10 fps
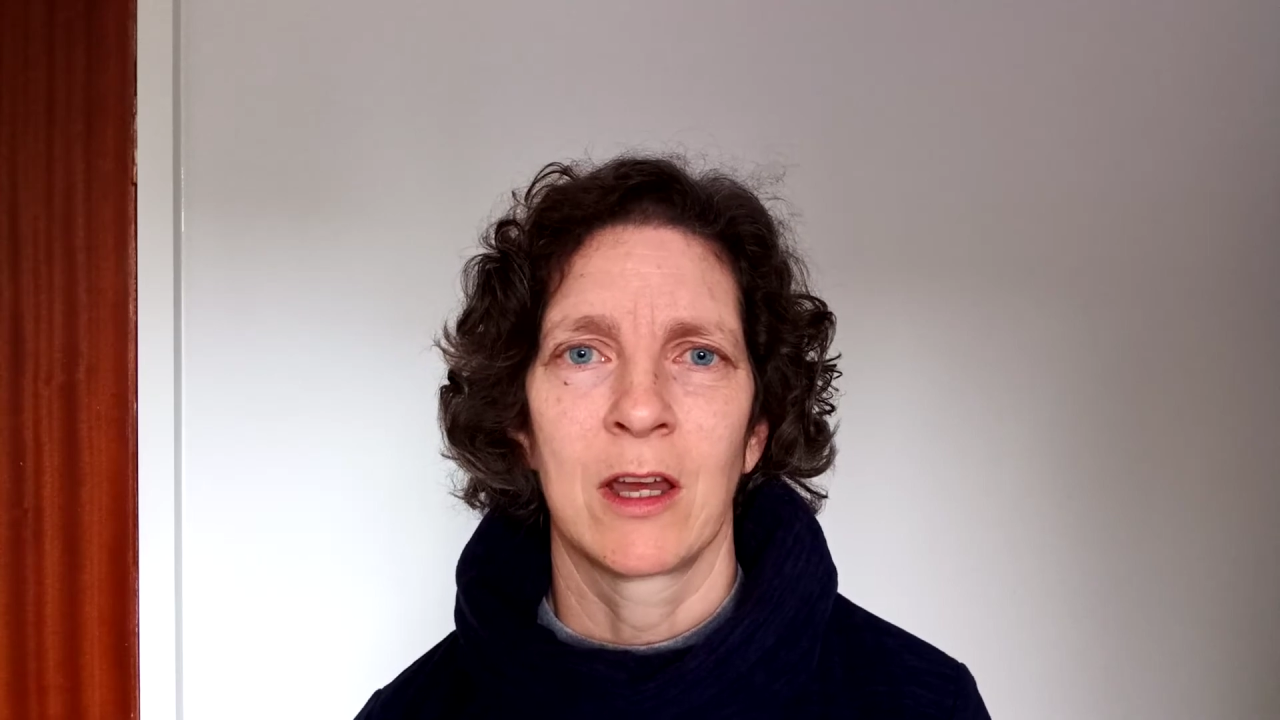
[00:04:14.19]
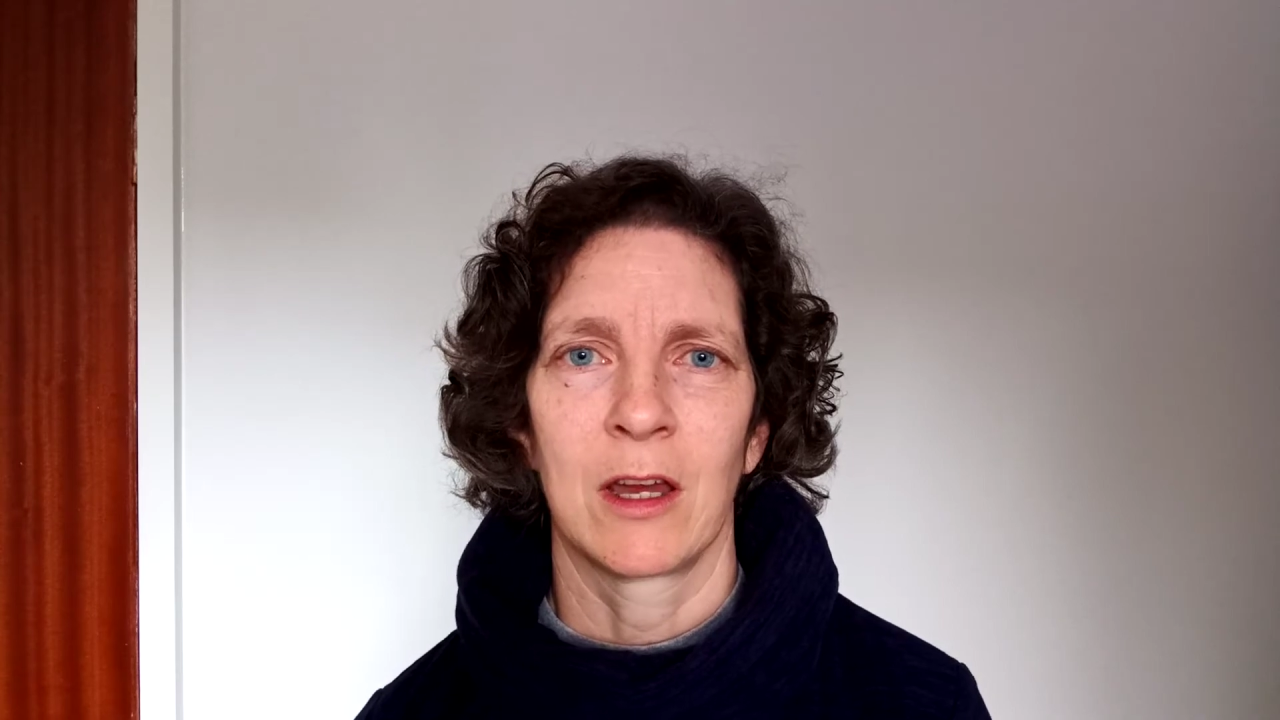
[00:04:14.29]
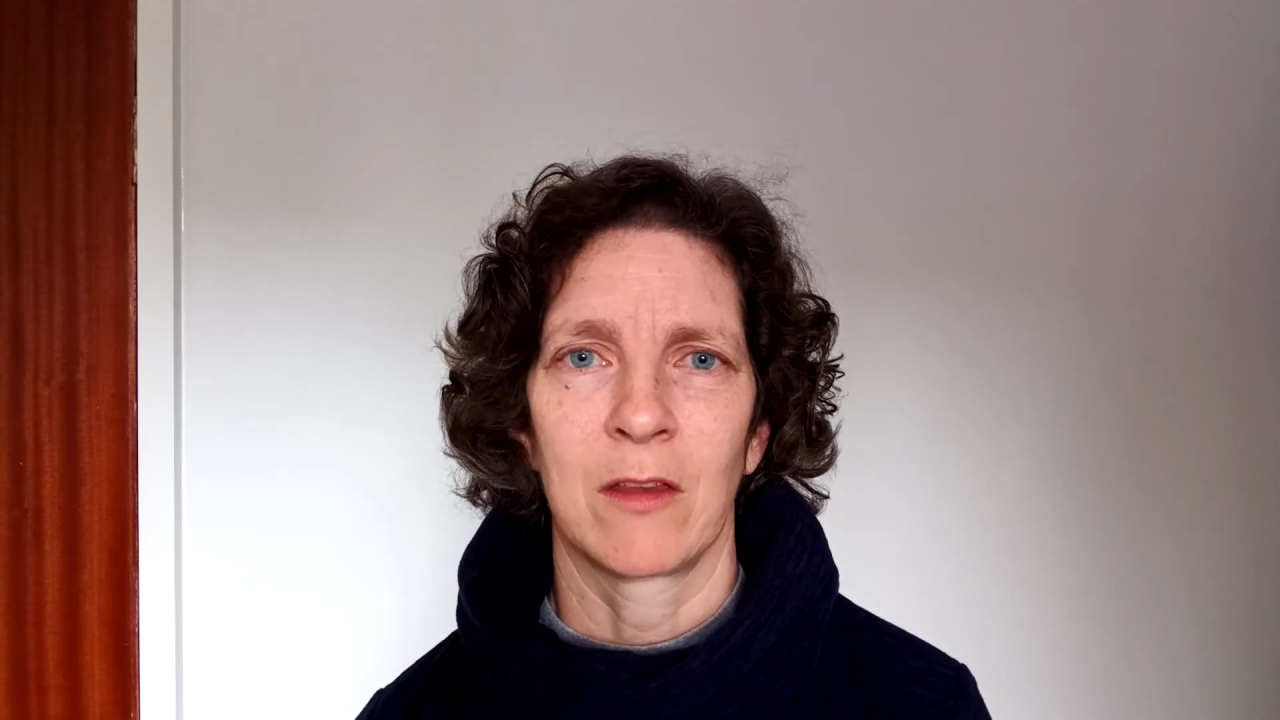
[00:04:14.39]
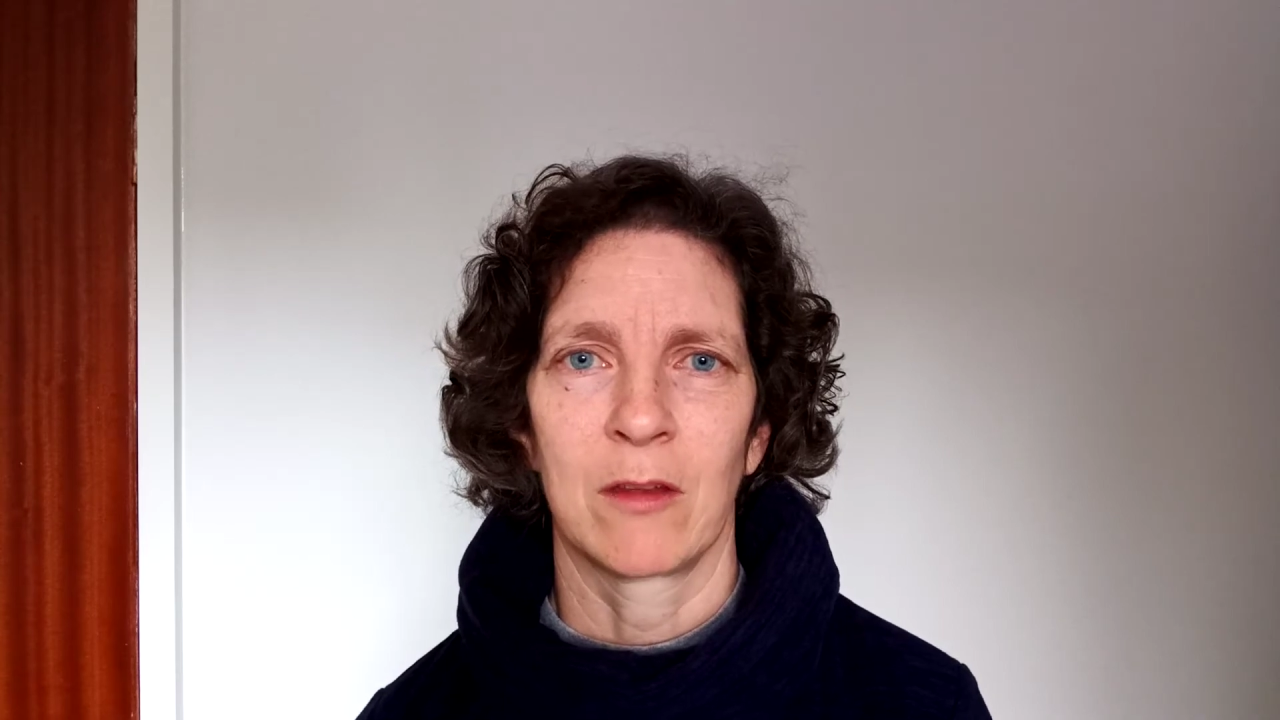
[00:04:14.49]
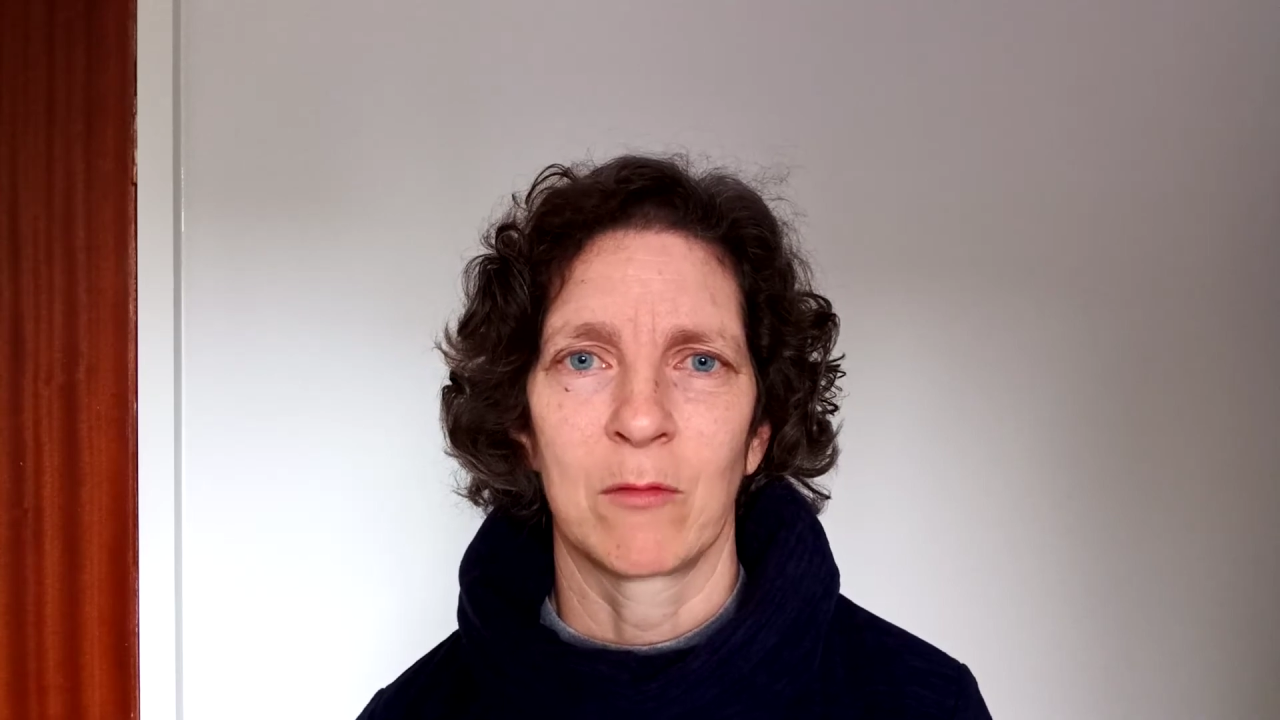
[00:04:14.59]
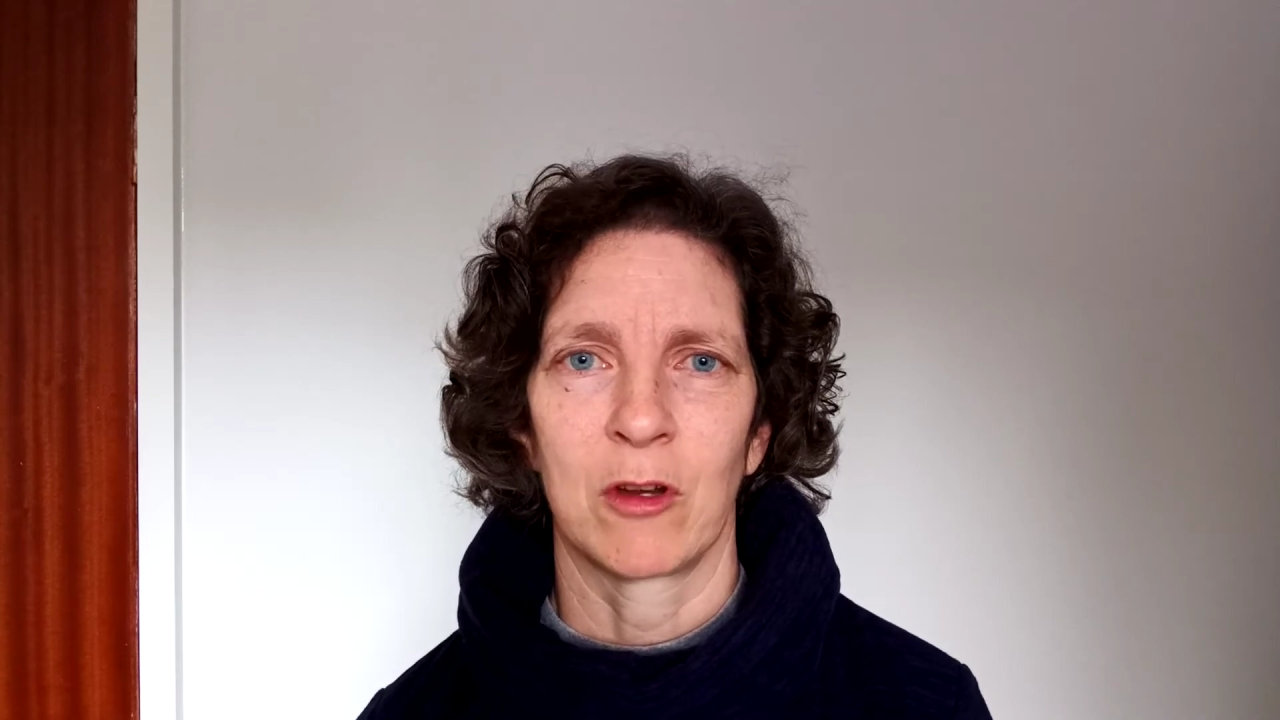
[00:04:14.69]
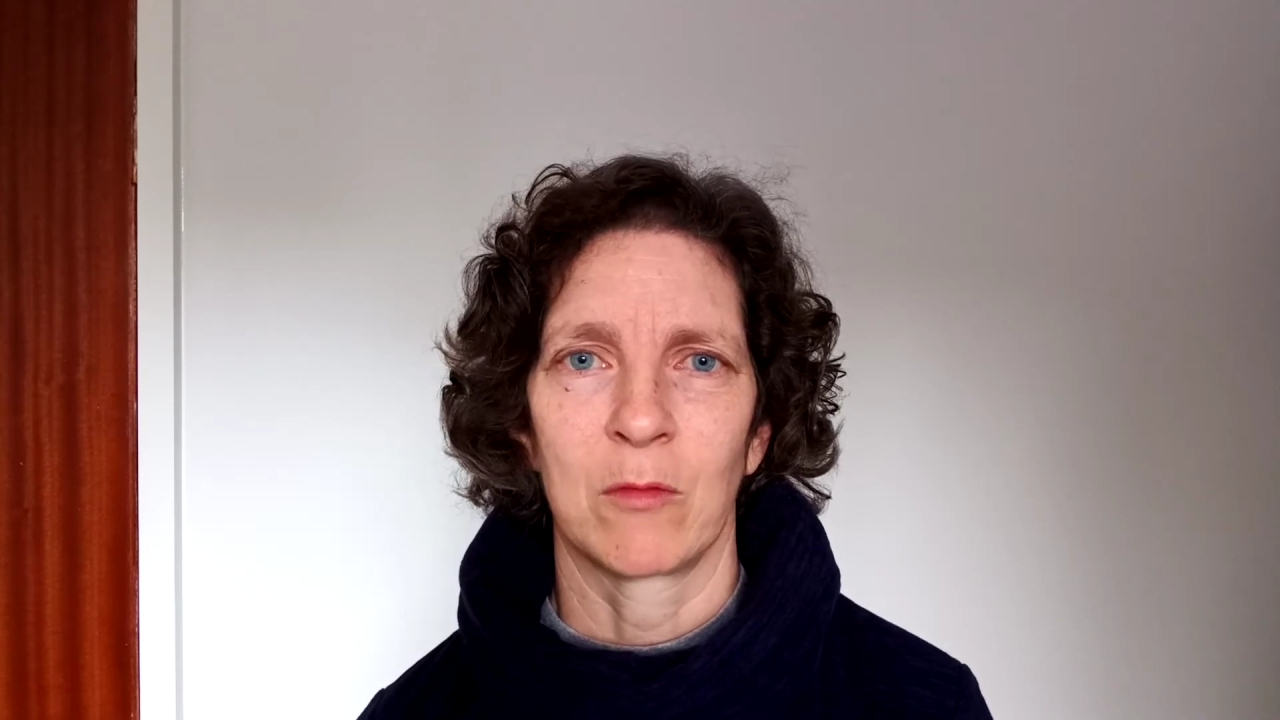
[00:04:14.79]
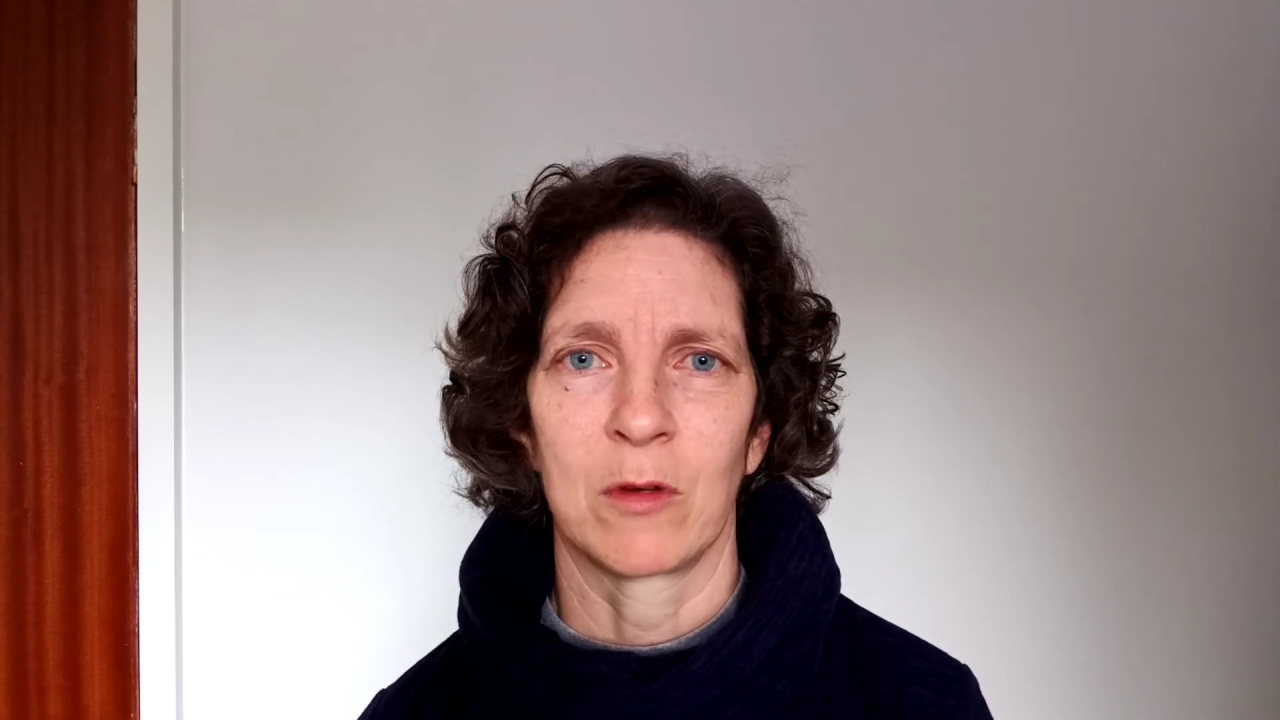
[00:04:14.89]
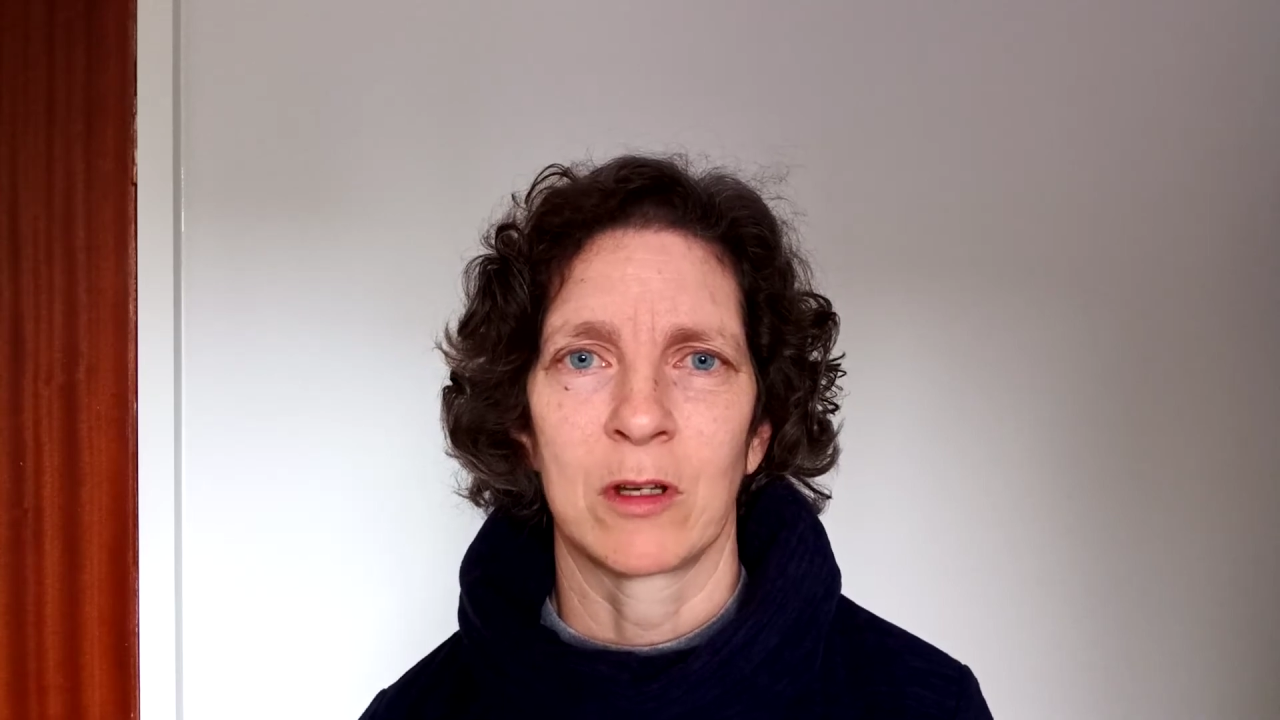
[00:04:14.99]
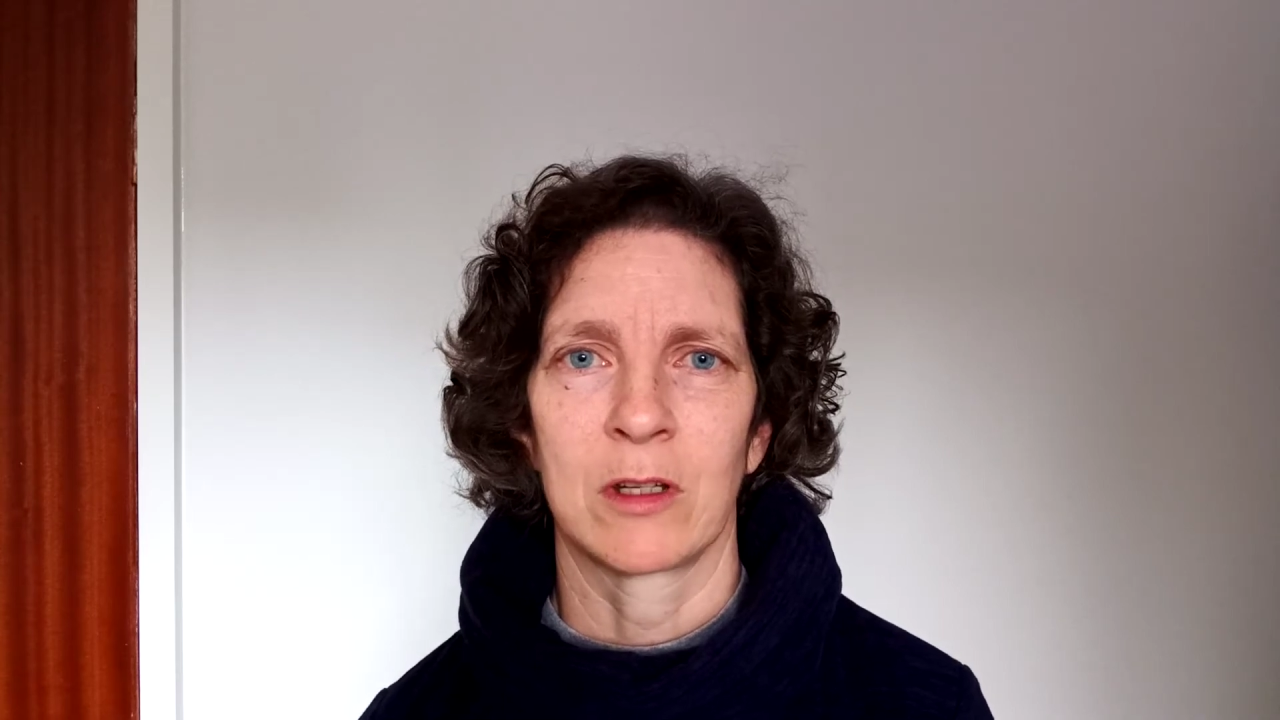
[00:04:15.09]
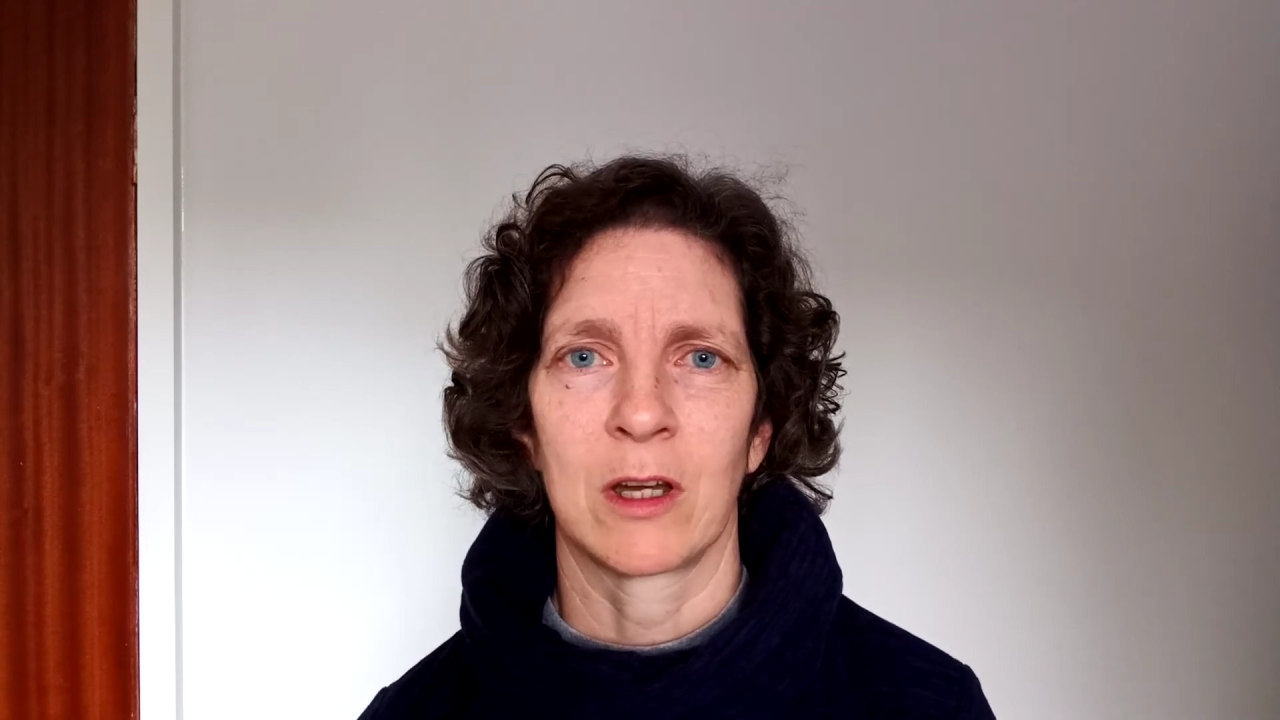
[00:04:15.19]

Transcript: in the moment